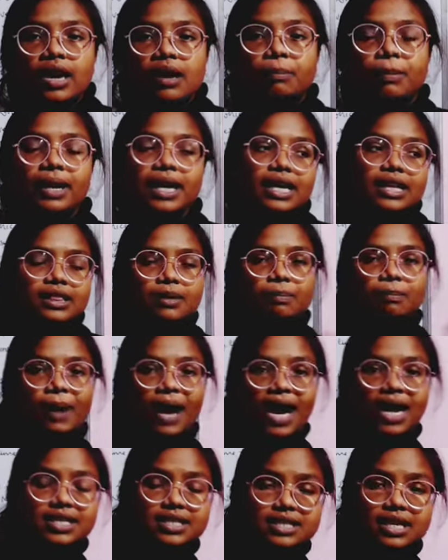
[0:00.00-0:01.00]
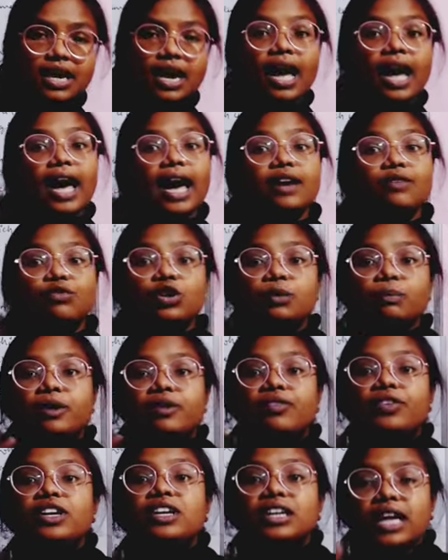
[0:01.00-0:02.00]
But in the past, I would
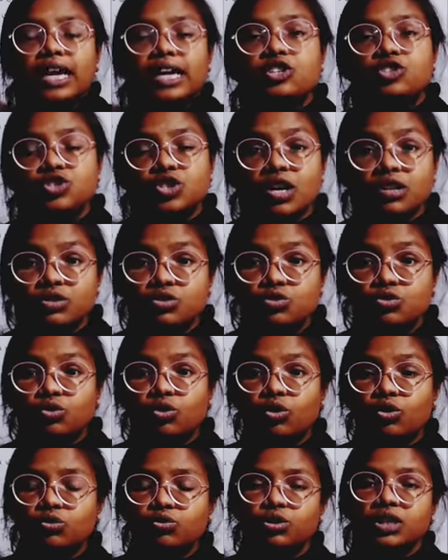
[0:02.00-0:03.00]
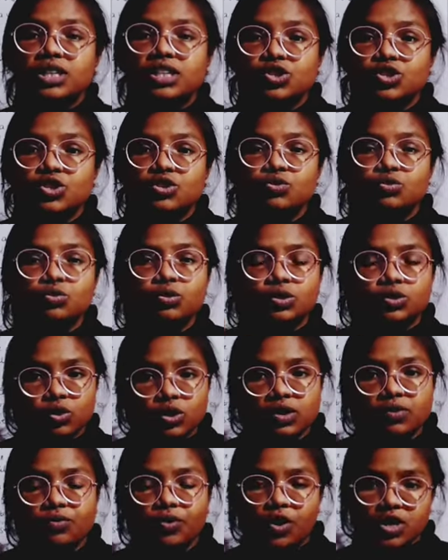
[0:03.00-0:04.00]
prefer 10 chance to go to the kitchen to
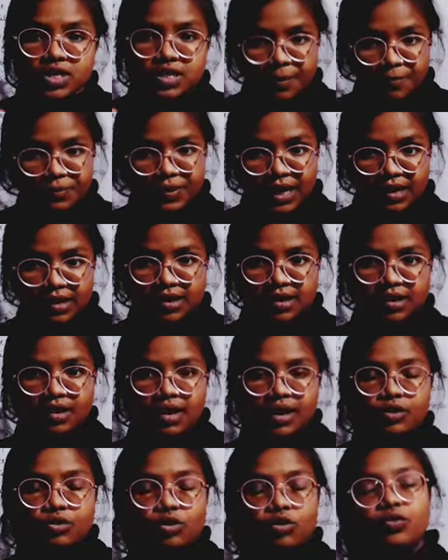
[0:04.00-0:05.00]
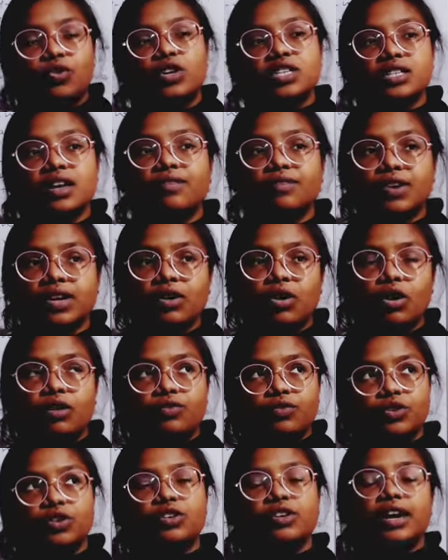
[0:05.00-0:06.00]
cook for something, cook for someone or
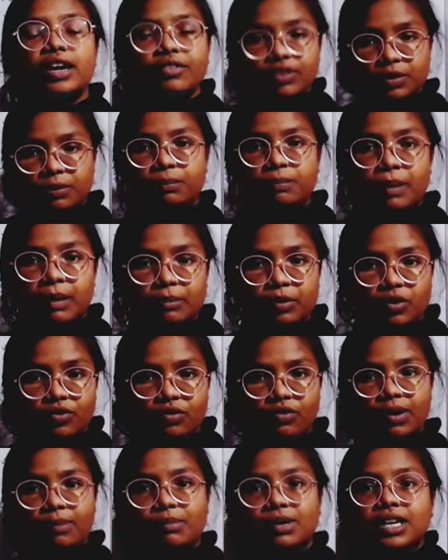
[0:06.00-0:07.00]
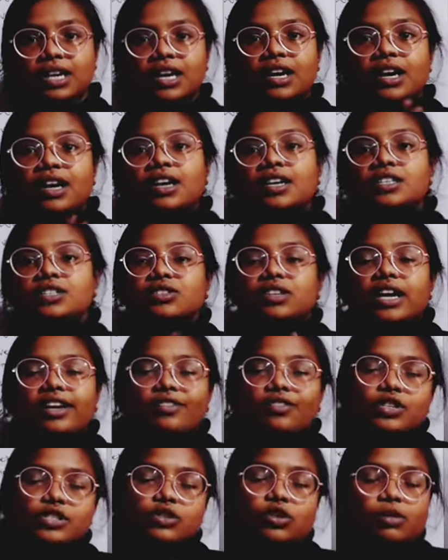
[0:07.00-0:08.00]
for every member of the family. So
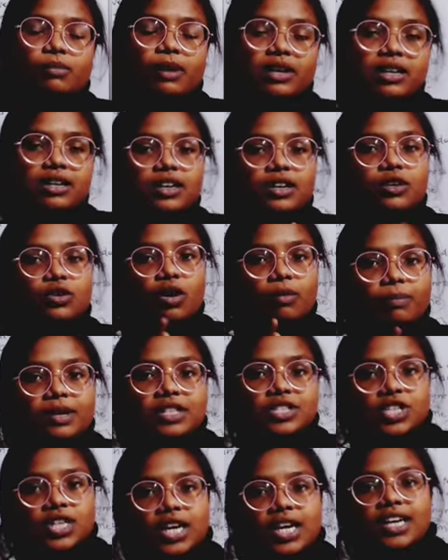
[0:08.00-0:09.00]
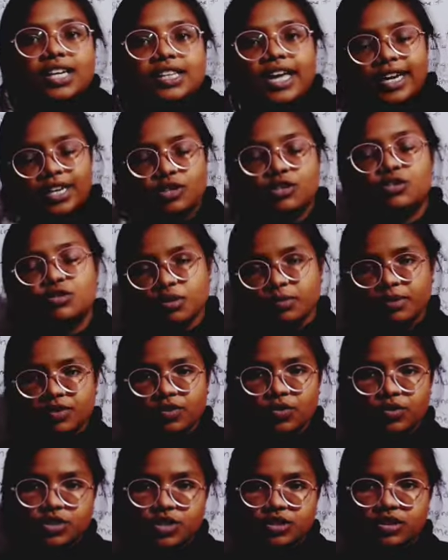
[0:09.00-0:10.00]
that was all about our topic today. Thank you so much
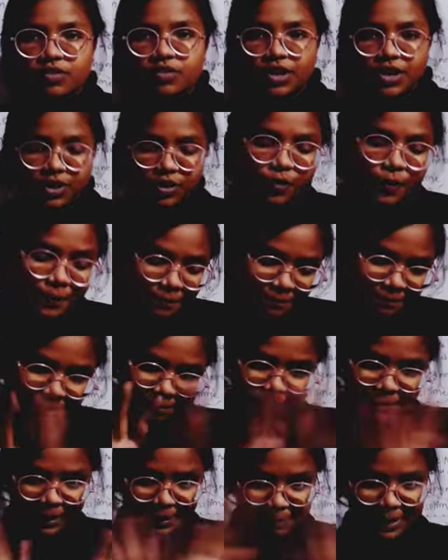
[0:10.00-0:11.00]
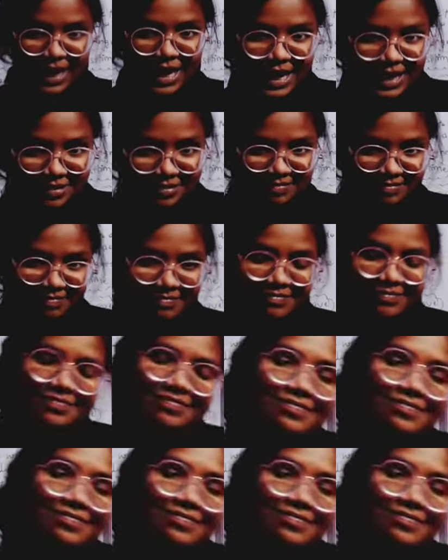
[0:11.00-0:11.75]
for watching the video. Bye bye.